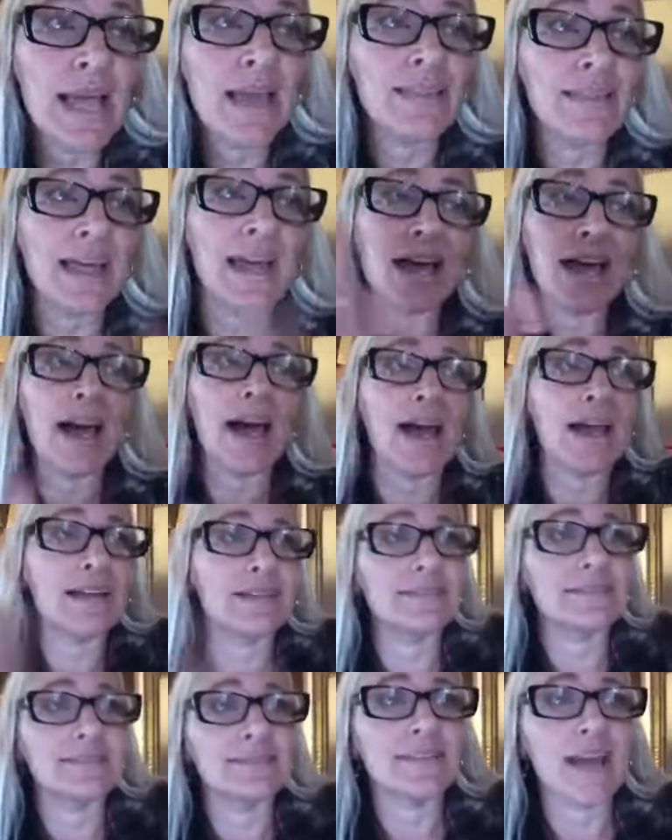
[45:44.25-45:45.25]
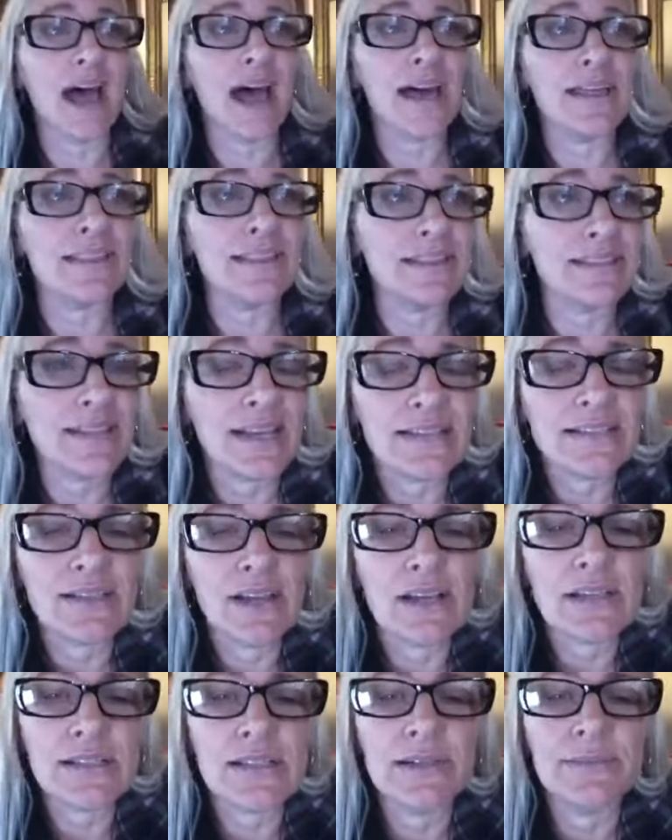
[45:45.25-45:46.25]
and that I think that's
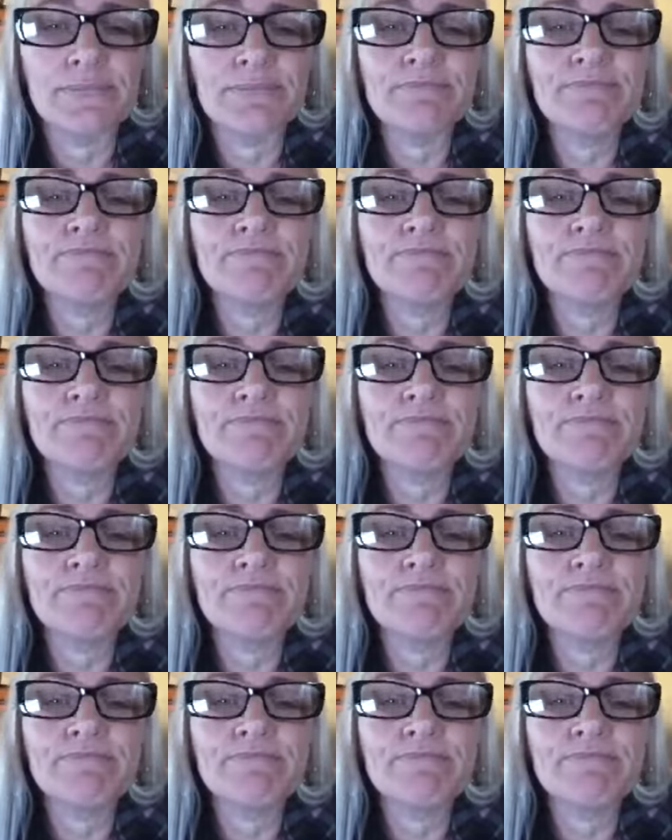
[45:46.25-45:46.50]
awesome.